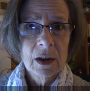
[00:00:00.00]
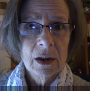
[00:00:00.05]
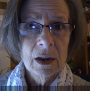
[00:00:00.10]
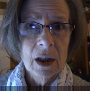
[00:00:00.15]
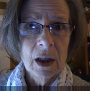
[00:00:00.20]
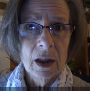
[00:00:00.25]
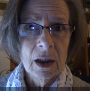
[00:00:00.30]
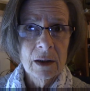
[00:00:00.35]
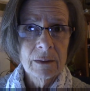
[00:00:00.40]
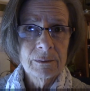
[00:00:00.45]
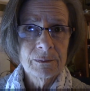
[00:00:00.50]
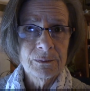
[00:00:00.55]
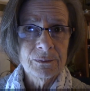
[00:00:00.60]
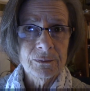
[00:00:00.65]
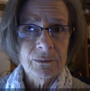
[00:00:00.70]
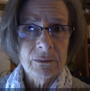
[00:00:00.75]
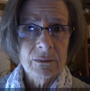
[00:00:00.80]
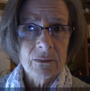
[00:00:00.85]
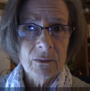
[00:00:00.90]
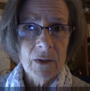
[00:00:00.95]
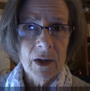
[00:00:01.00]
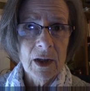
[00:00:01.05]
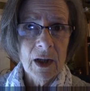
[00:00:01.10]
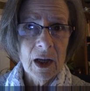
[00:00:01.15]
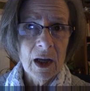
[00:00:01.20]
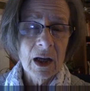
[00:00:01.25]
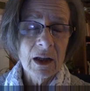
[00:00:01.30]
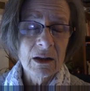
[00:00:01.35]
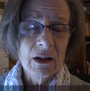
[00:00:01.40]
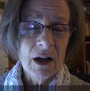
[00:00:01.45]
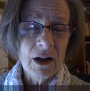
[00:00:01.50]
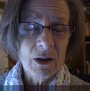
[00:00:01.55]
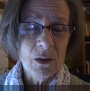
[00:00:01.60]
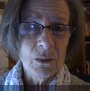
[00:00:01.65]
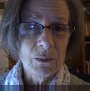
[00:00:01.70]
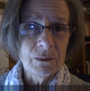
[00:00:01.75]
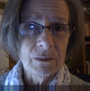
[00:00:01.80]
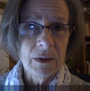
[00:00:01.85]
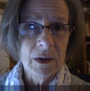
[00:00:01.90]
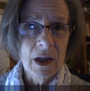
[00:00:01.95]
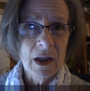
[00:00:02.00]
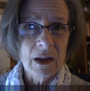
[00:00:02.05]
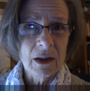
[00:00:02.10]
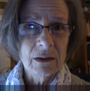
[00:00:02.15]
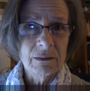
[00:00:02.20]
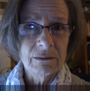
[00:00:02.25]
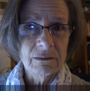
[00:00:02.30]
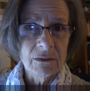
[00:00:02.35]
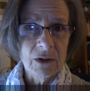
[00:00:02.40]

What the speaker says: Yeah, a lot of